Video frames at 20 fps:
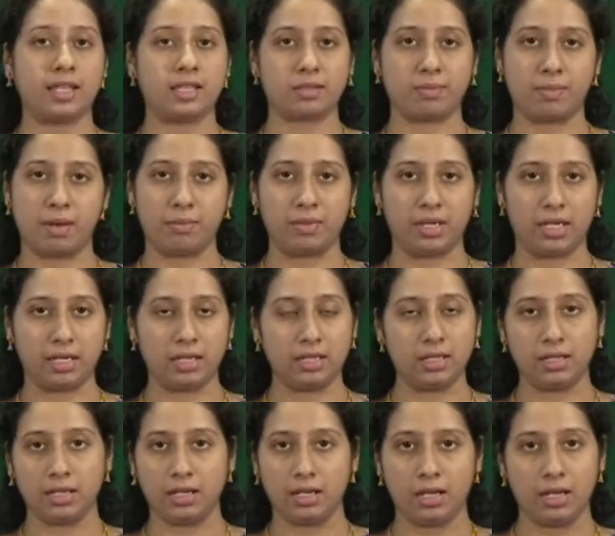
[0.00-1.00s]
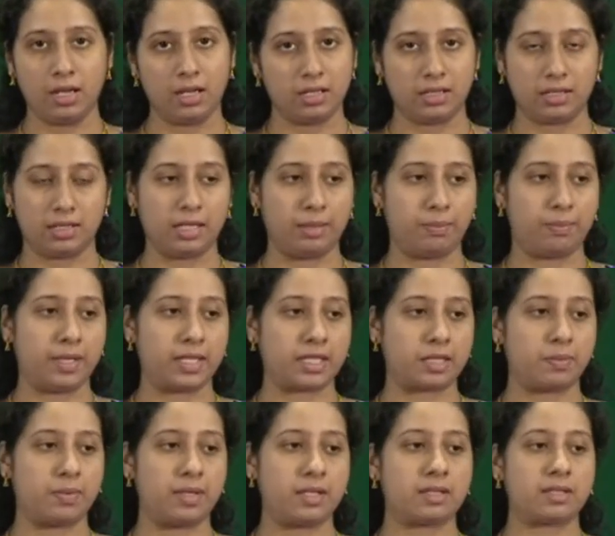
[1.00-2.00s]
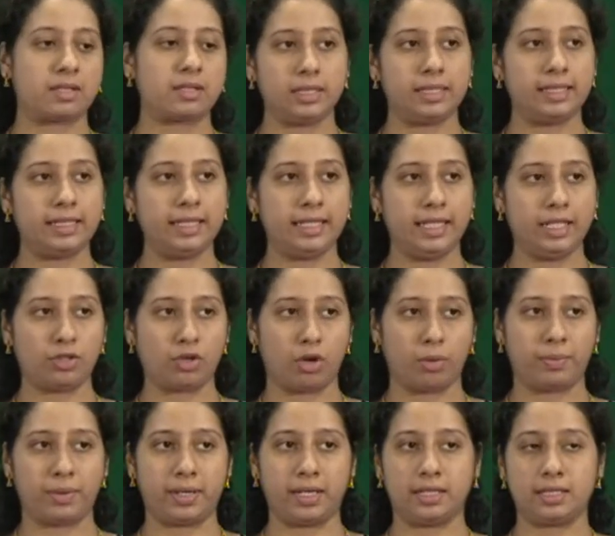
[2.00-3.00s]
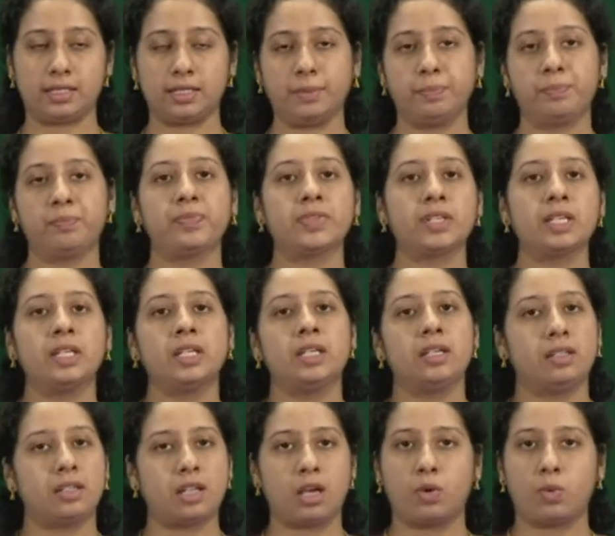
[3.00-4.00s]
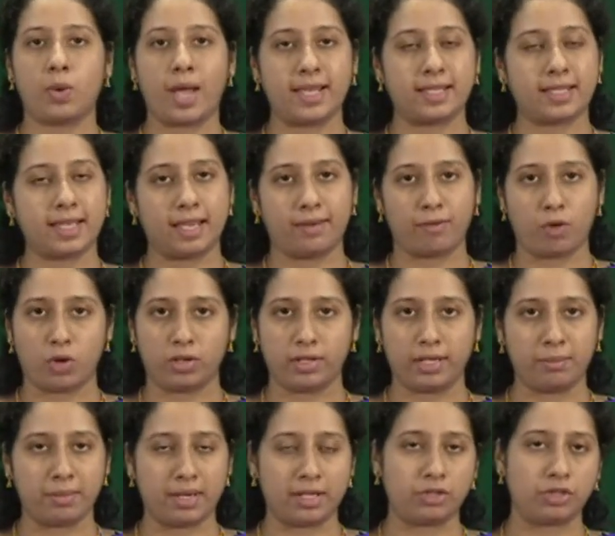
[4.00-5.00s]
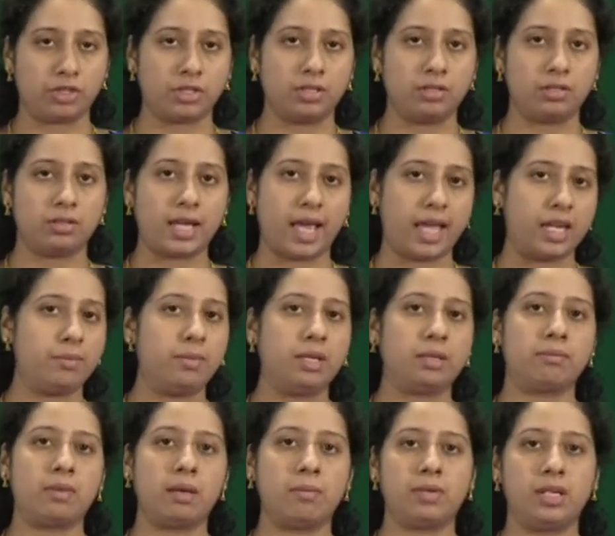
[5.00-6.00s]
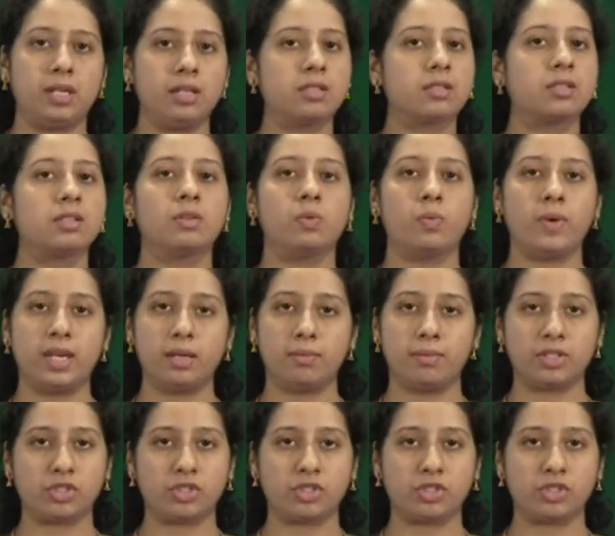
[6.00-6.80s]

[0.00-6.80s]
memory in C++. Delete operator. Now, as I have already mentioned, dynamic memory is very much